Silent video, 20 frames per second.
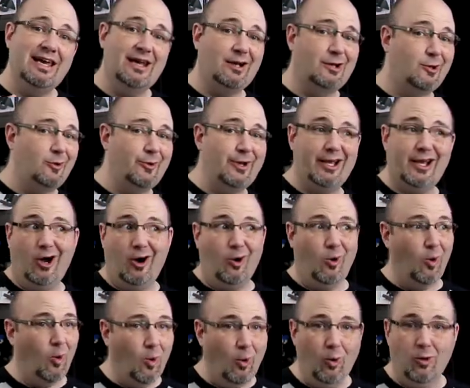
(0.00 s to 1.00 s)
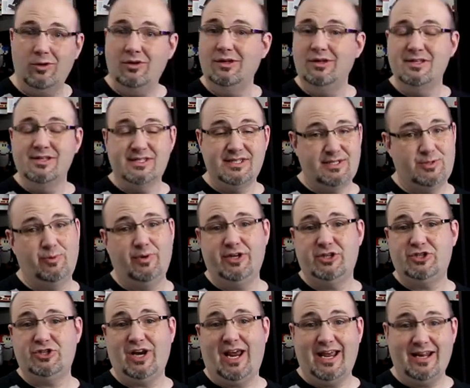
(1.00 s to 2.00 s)
including a whole
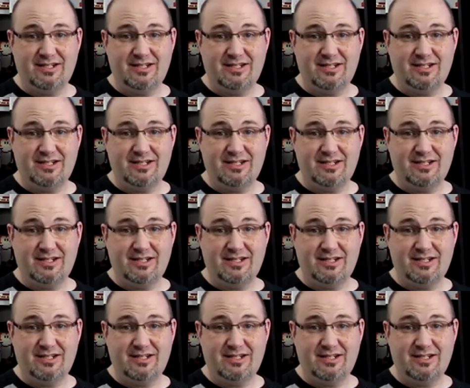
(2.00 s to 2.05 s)
Switch